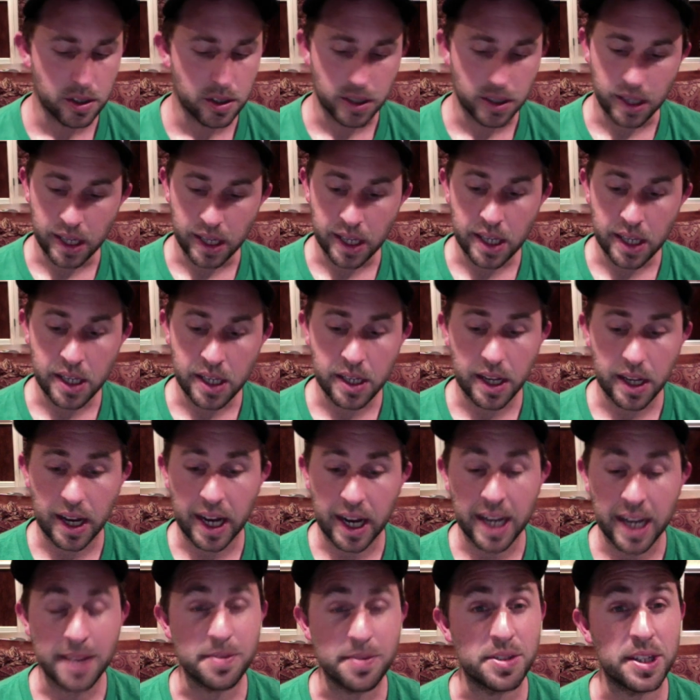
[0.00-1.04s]
And
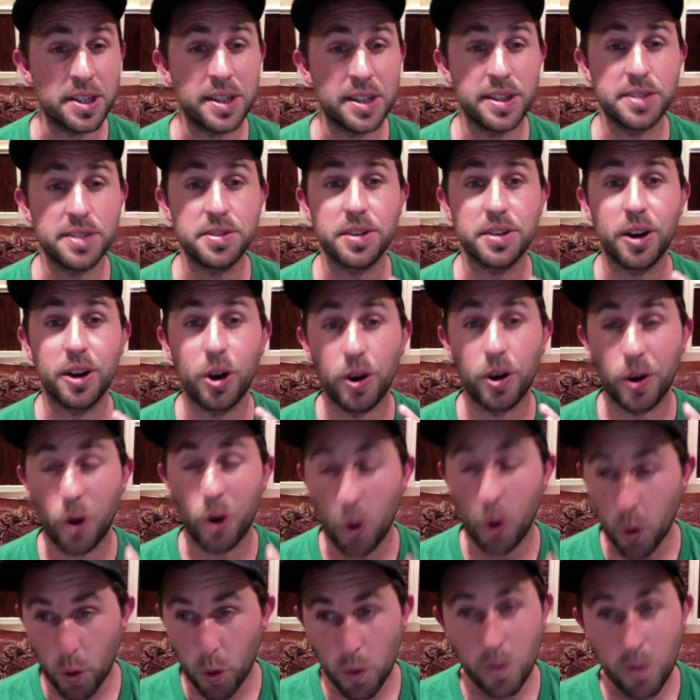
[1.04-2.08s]
I have seen this
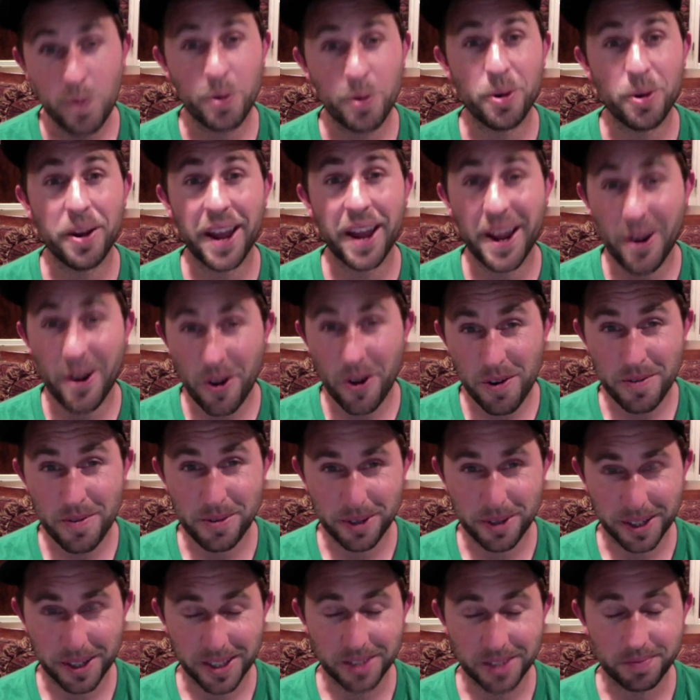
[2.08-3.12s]
over and over
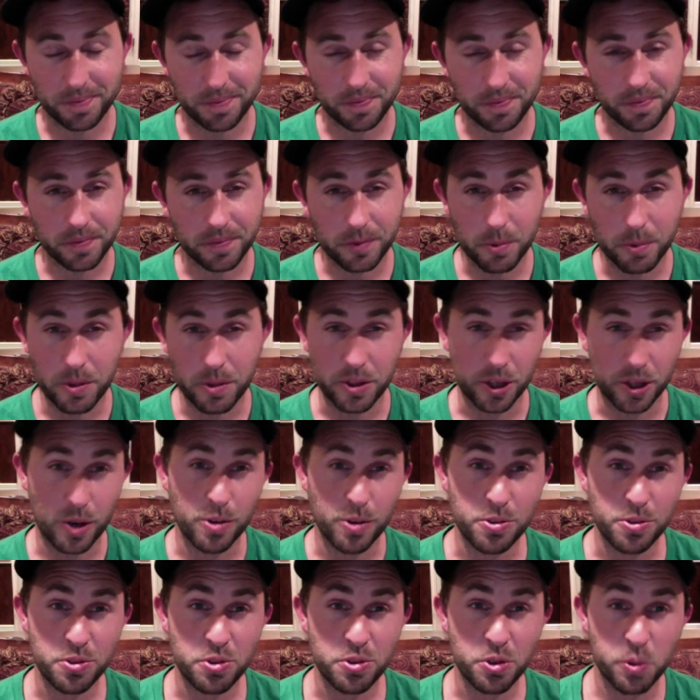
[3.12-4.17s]
again with
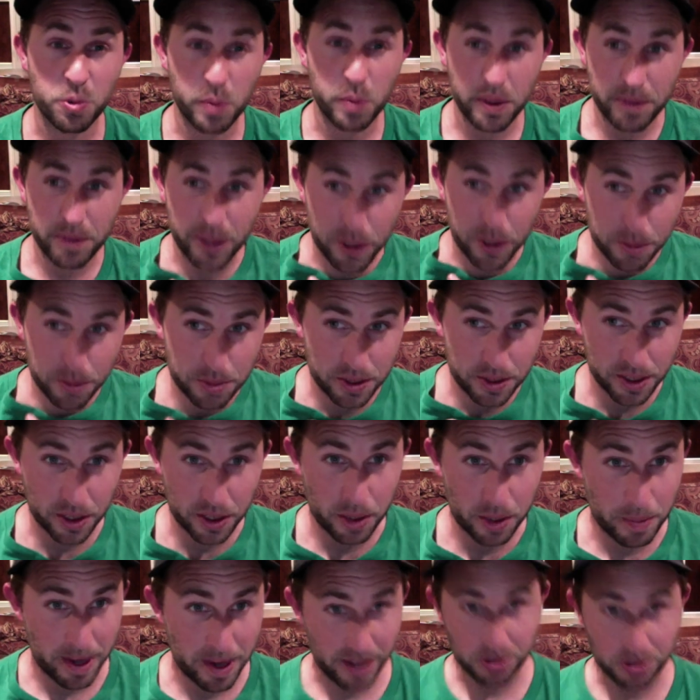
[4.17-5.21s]
coaches who we've helped in
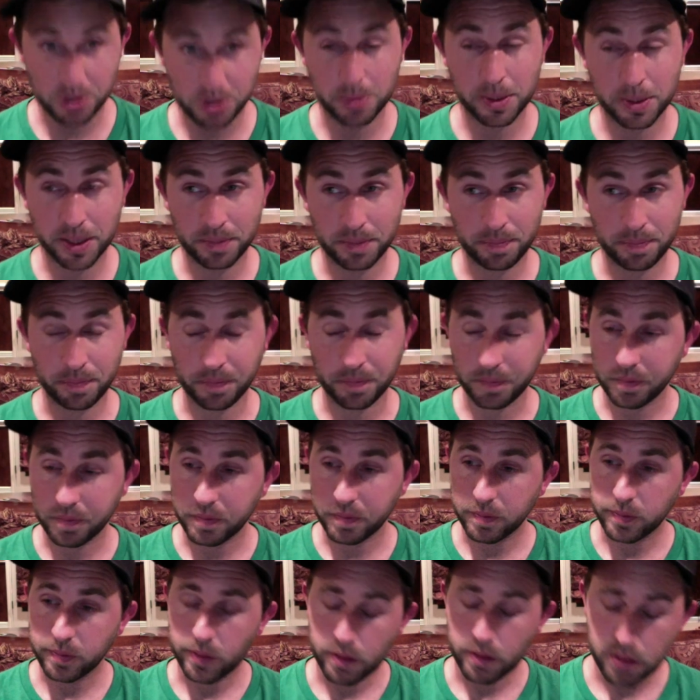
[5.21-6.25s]
our mastermind.
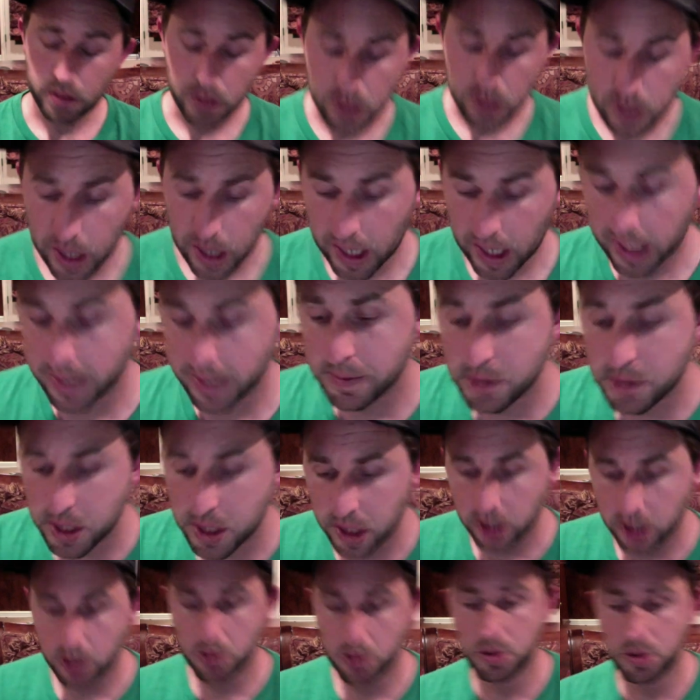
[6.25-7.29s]
I have
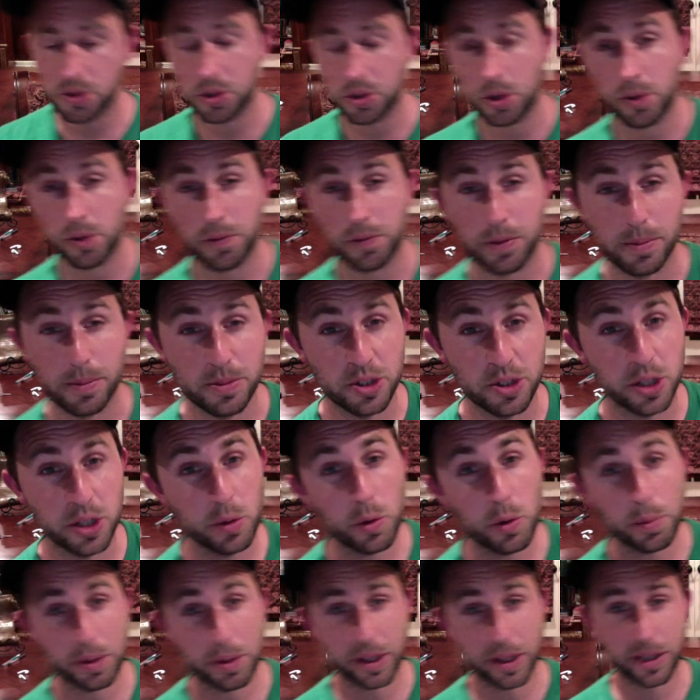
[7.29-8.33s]
seen coaches go from
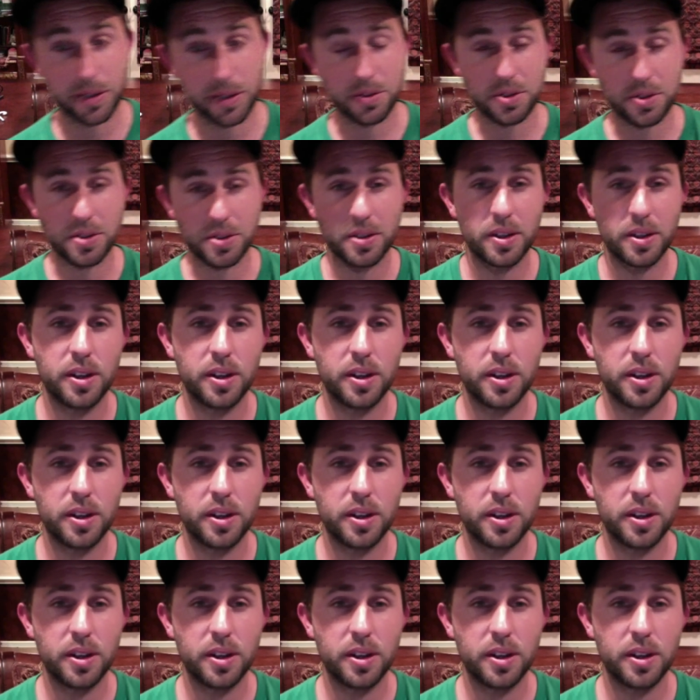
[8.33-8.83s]
zero players.